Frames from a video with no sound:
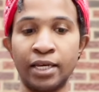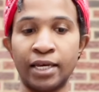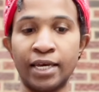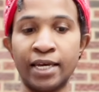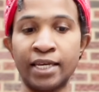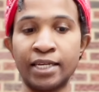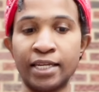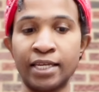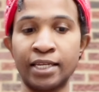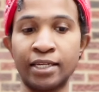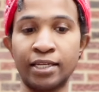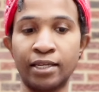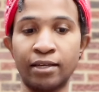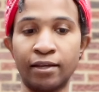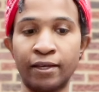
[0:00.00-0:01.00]
It
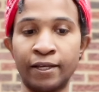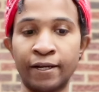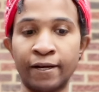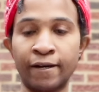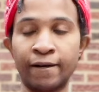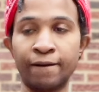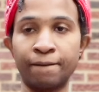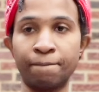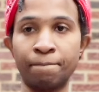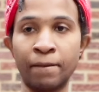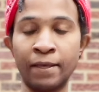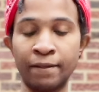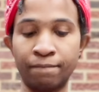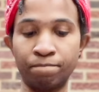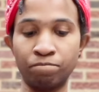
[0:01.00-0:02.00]

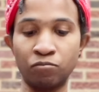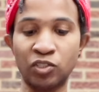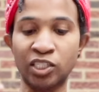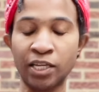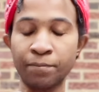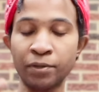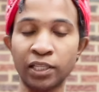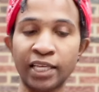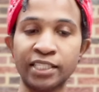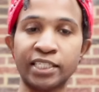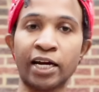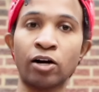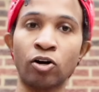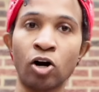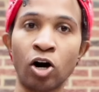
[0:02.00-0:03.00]
stimulates
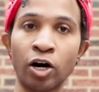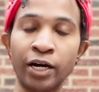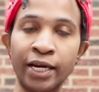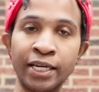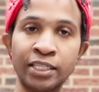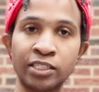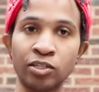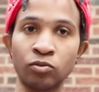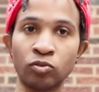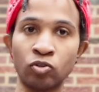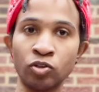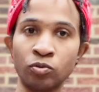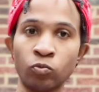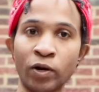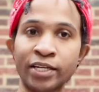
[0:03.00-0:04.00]
our heart. It's a
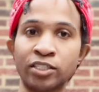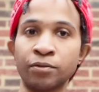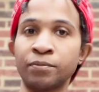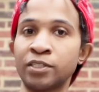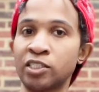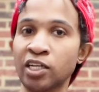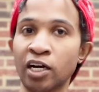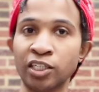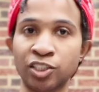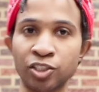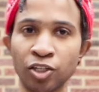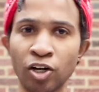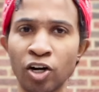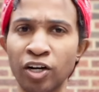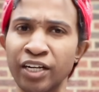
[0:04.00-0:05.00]
good way to massage the
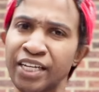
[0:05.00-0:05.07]
heart.